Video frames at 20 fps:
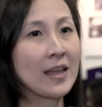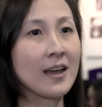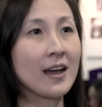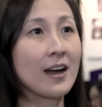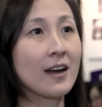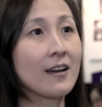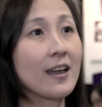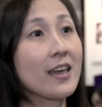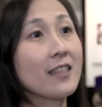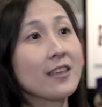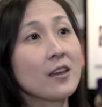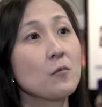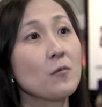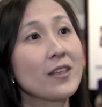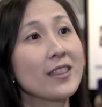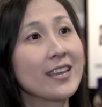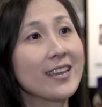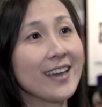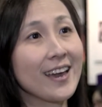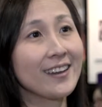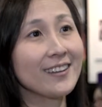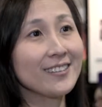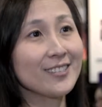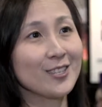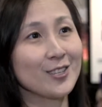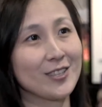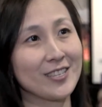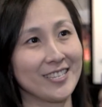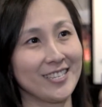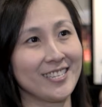And then when they get
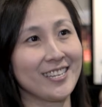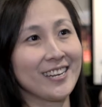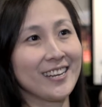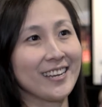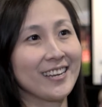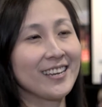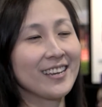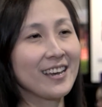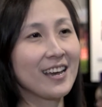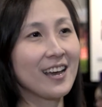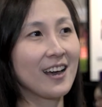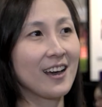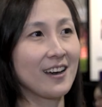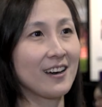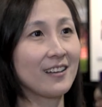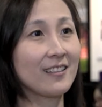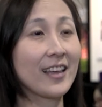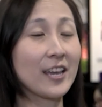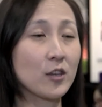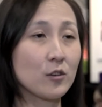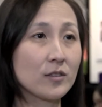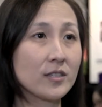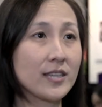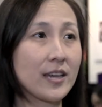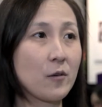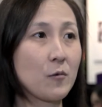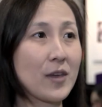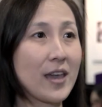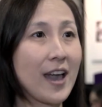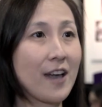into the city, like you
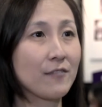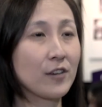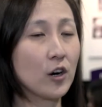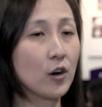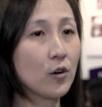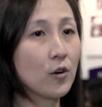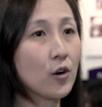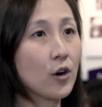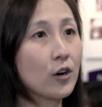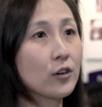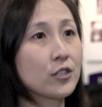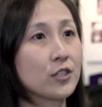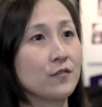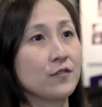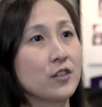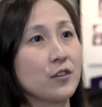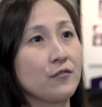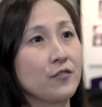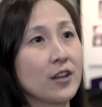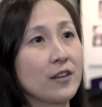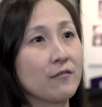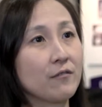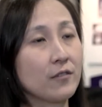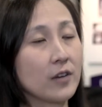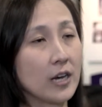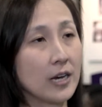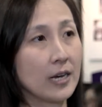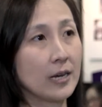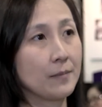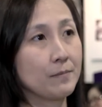say, we have a whole host of different
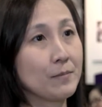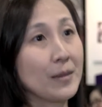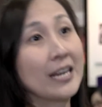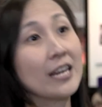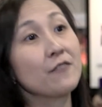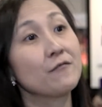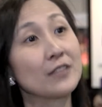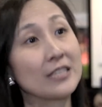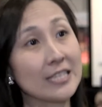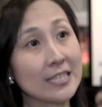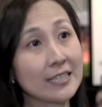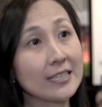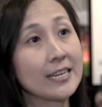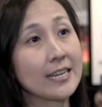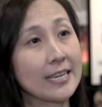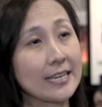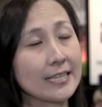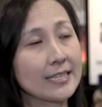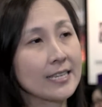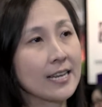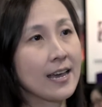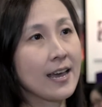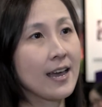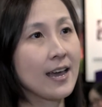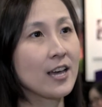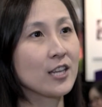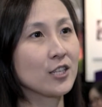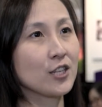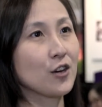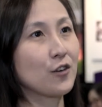meeting facilities.
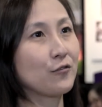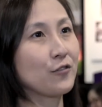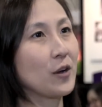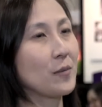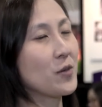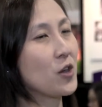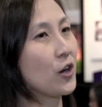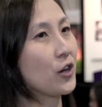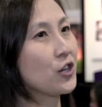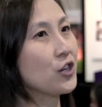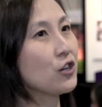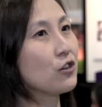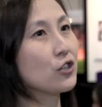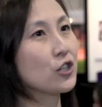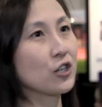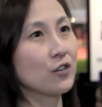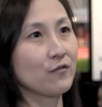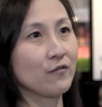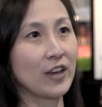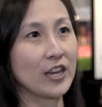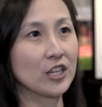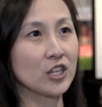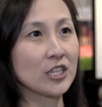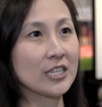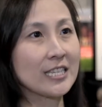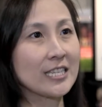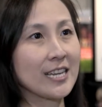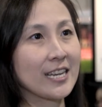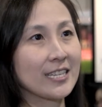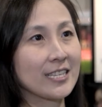So from your huge
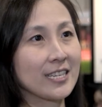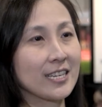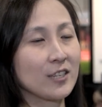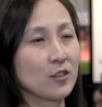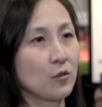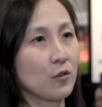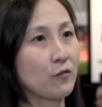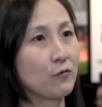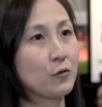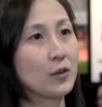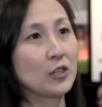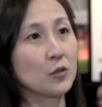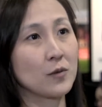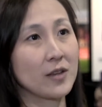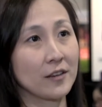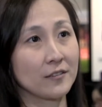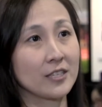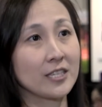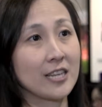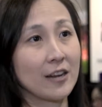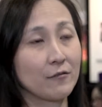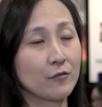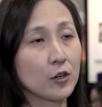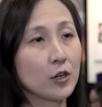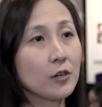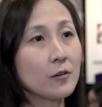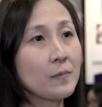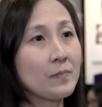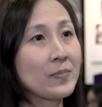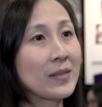convention centers, of which we have
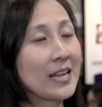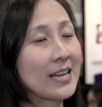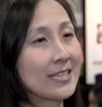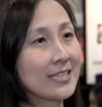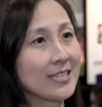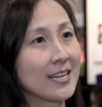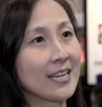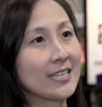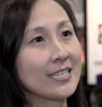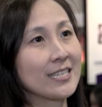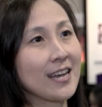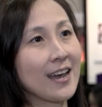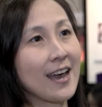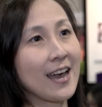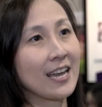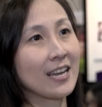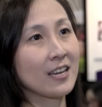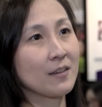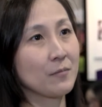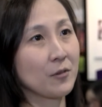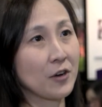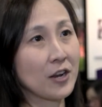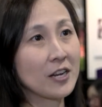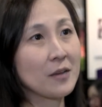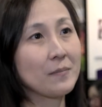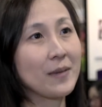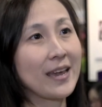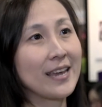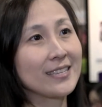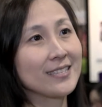several, Suntec,
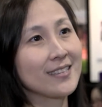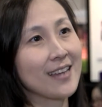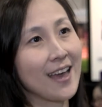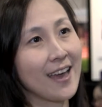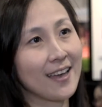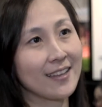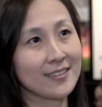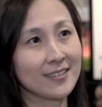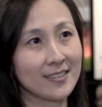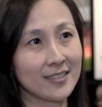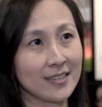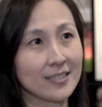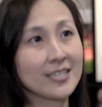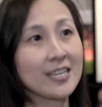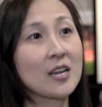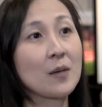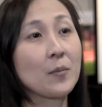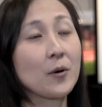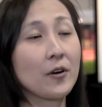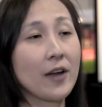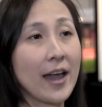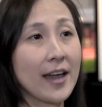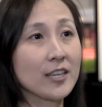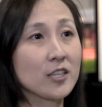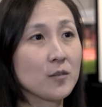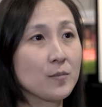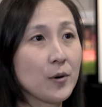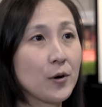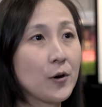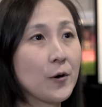Marina Bay Sands, Singapore
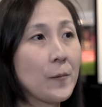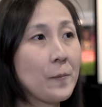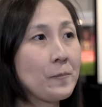Expo.